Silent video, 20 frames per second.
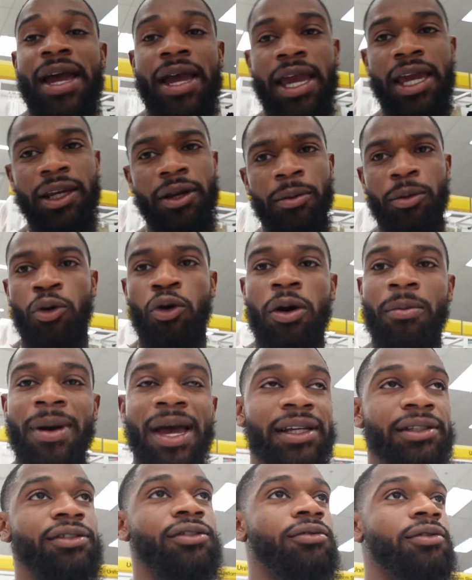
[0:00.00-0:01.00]
end up going
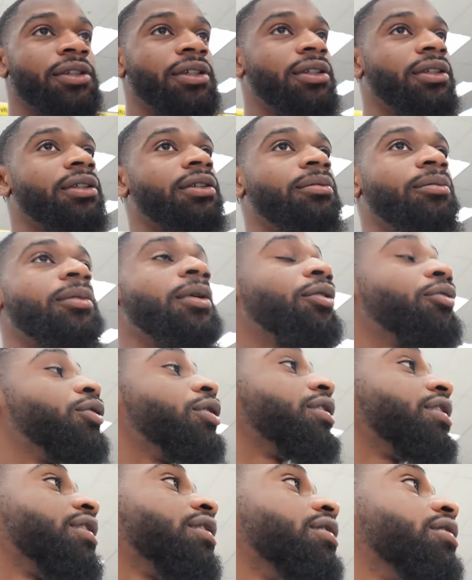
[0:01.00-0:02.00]
back to it, but we'll
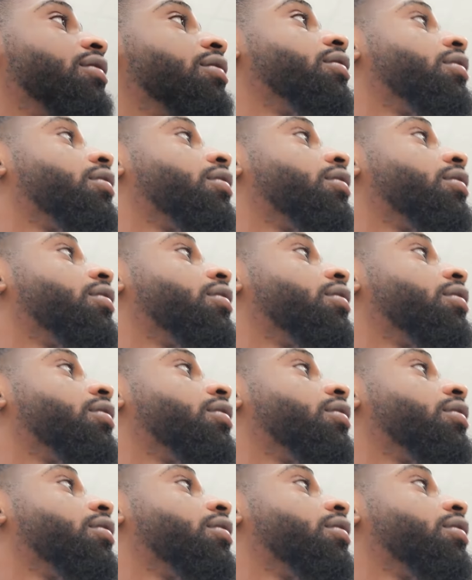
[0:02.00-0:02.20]
see.